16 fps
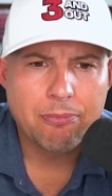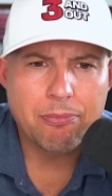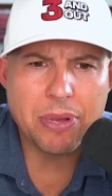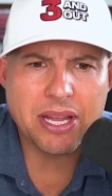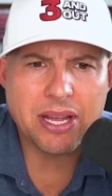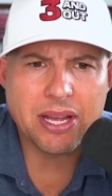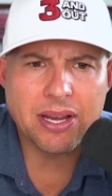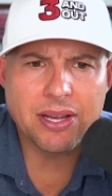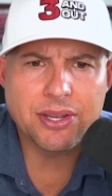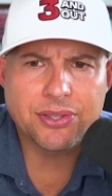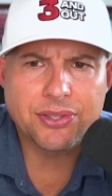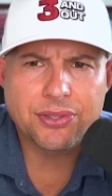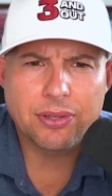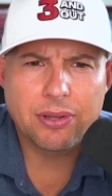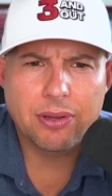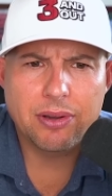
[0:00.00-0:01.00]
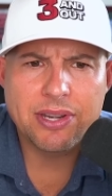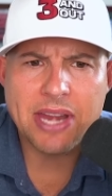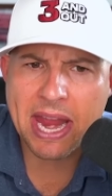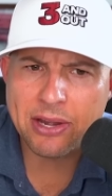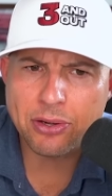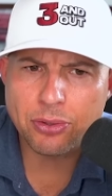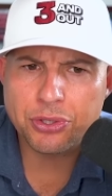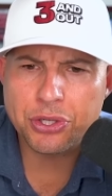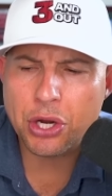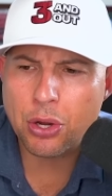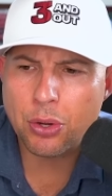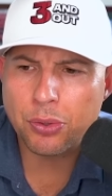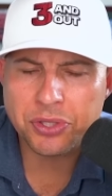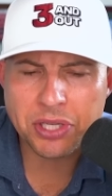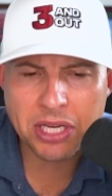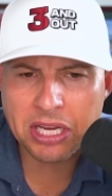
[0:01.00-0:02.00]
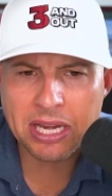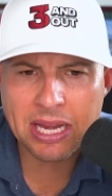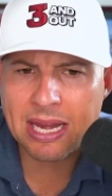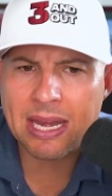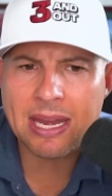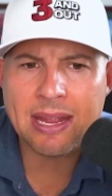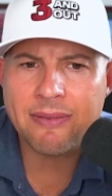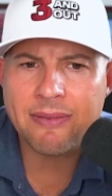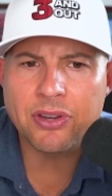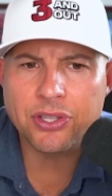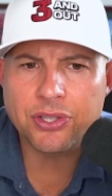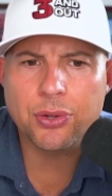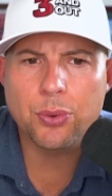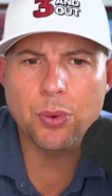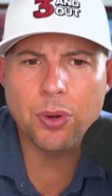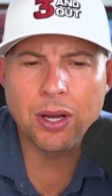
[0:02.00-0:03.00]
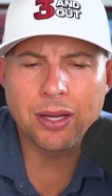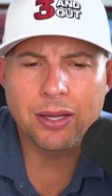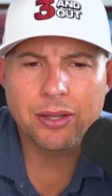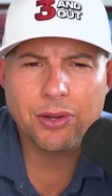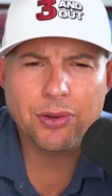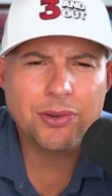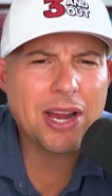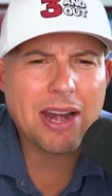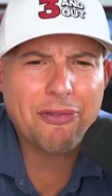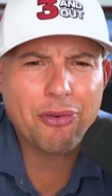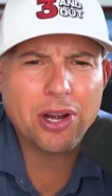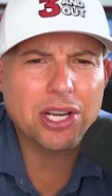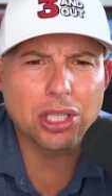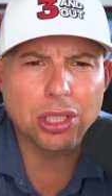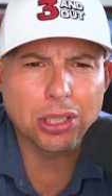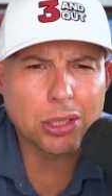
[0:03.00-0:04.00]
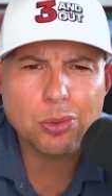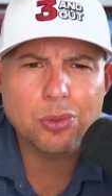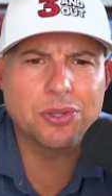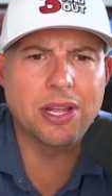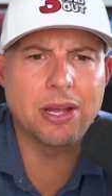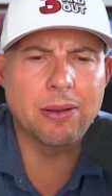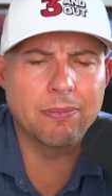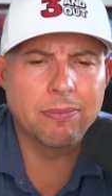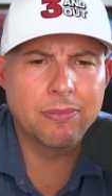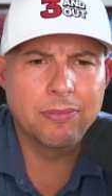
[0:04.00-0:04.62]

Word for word: because Daniel Jones and, and even Tua, you're not afraid to lose them.